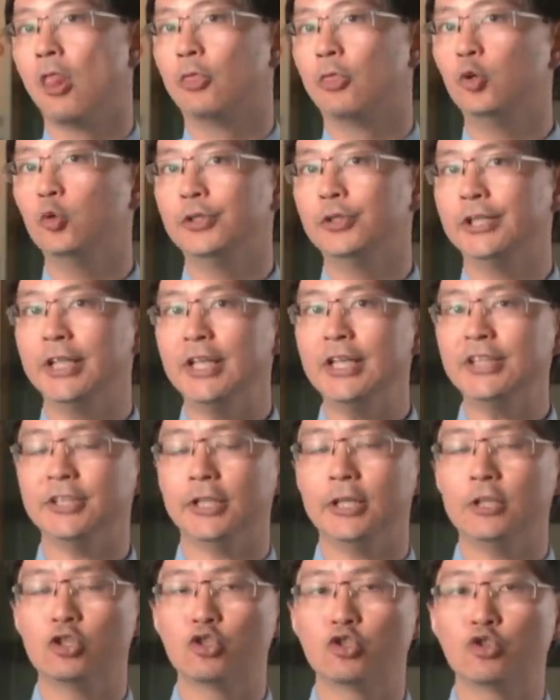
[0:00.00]
Do these
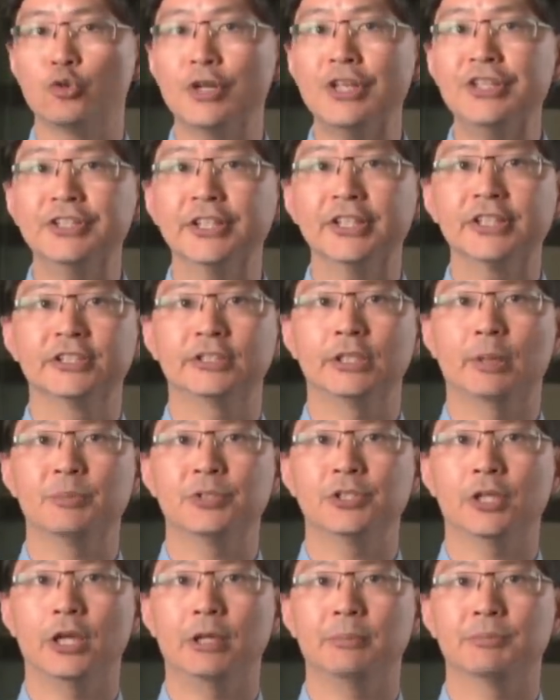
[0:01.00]
intrinsic
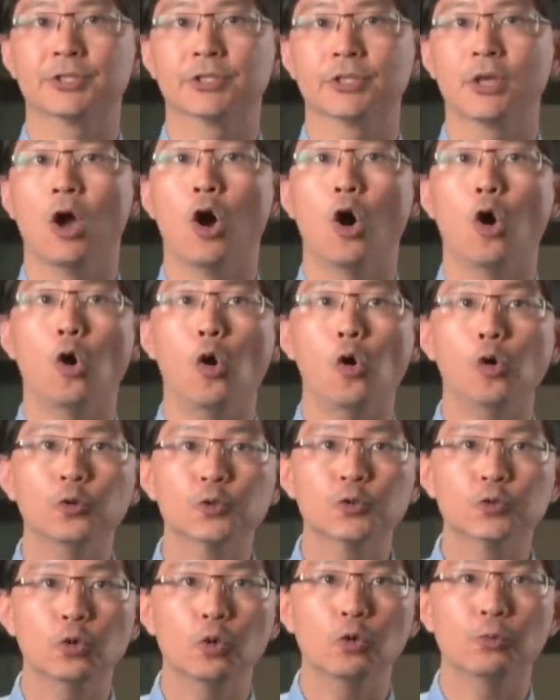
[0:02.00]
subtypes
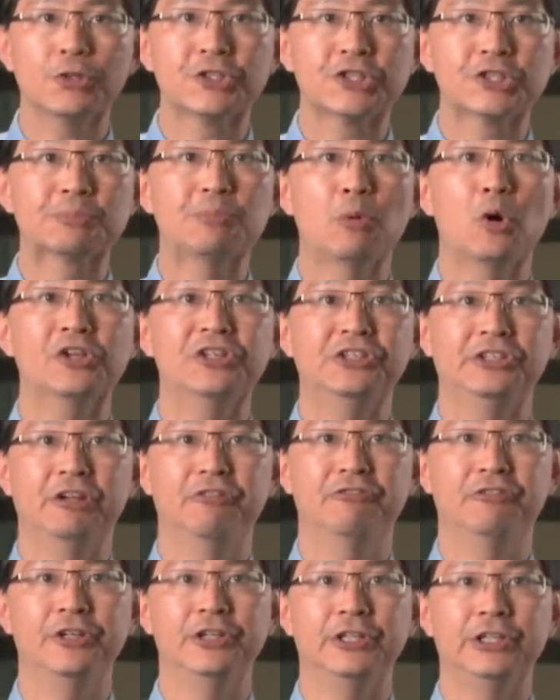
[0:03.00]
also respond
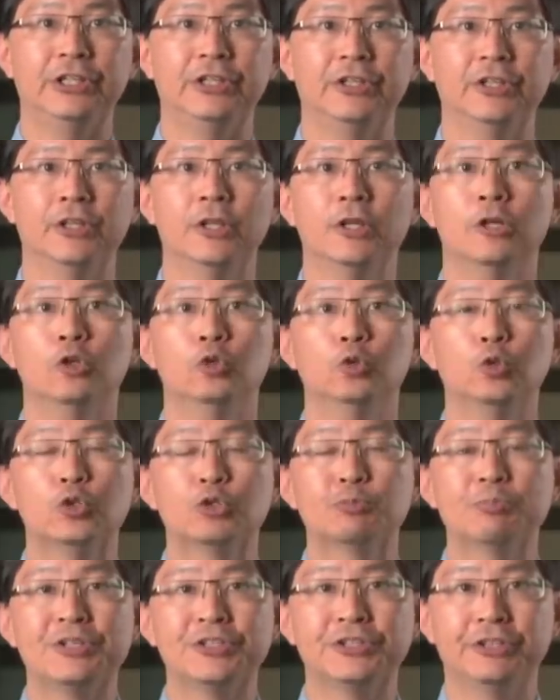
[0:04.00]
differently to
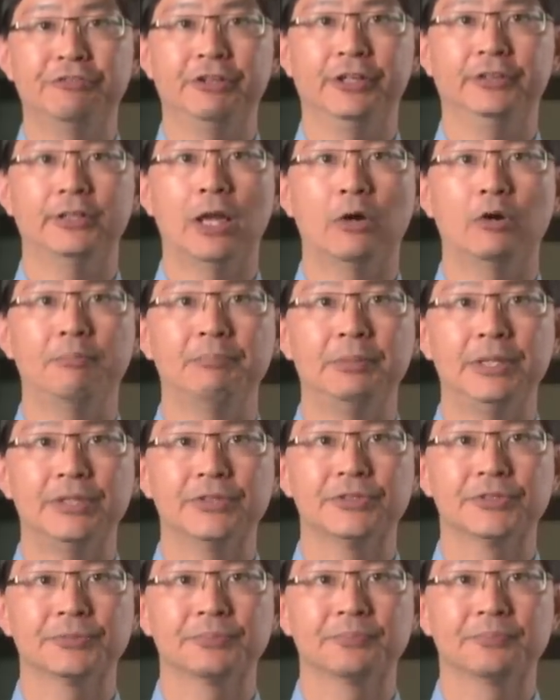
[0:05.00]
specific
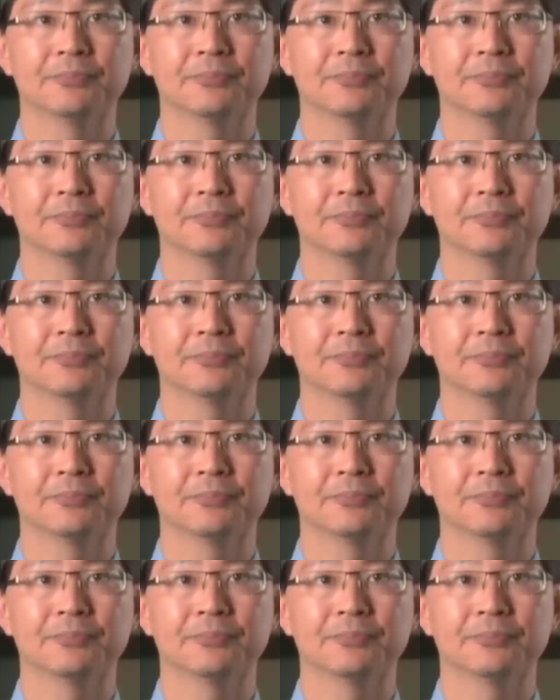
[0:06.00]
therapies?